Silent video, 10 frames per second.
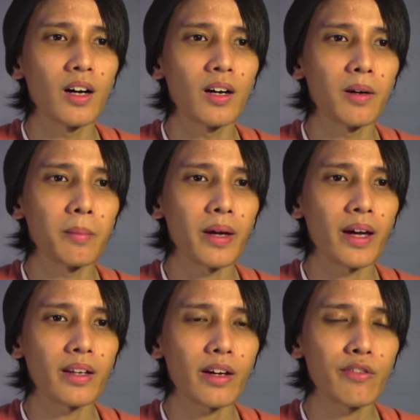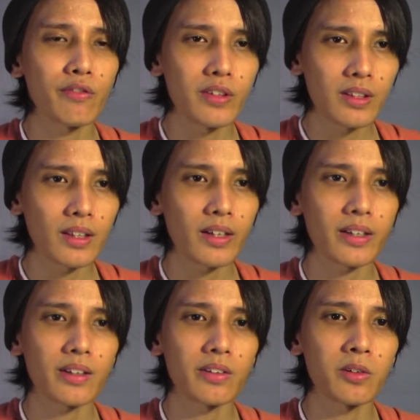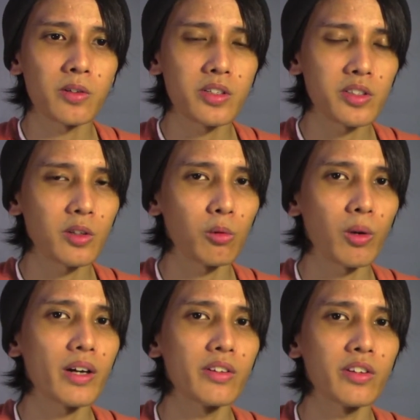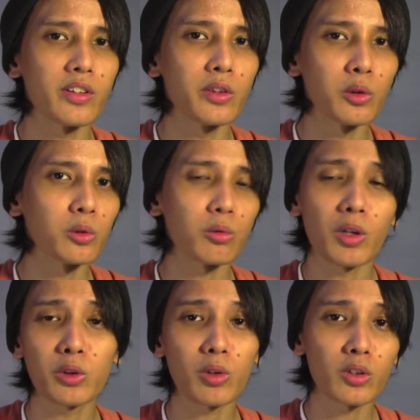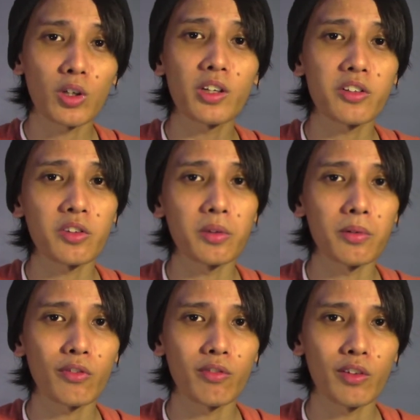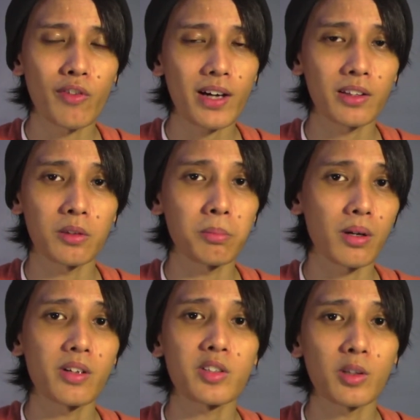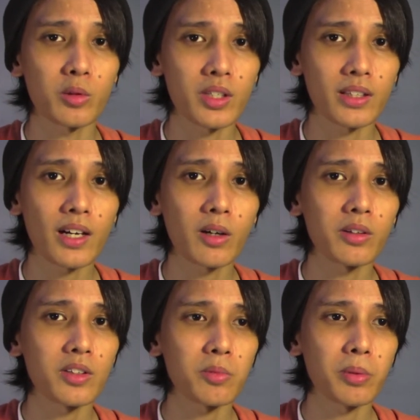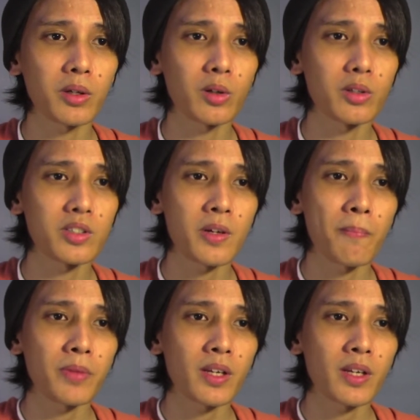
And I feel like the reason why they don't want to acknowledge the fact that the bar is closing down is because